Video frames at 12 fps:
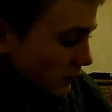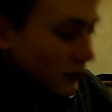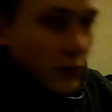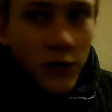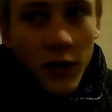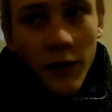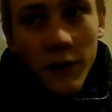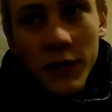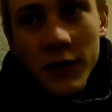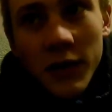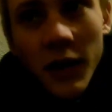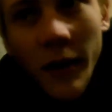which
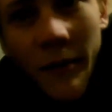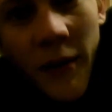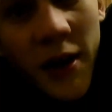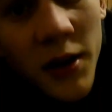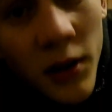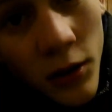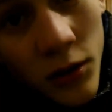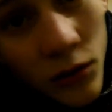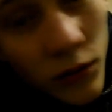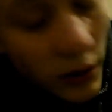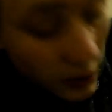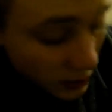obviously I might
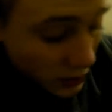do.